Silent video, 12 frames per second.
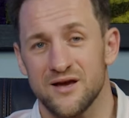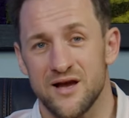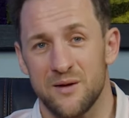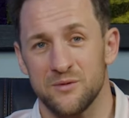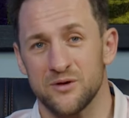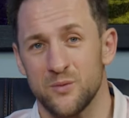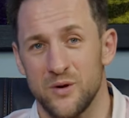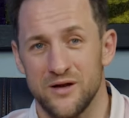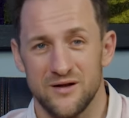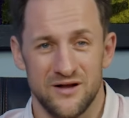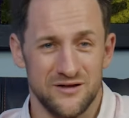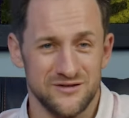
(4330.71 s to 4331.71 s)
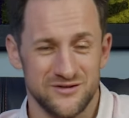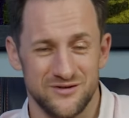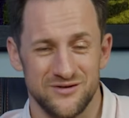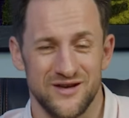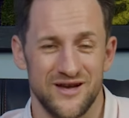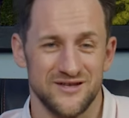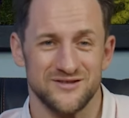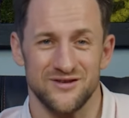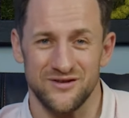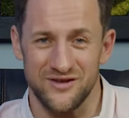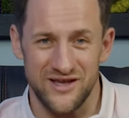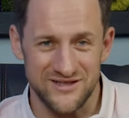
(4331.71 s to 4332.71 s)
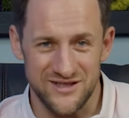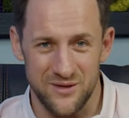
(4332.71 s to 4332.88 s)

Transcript: Comment away. I'll see you guys on the next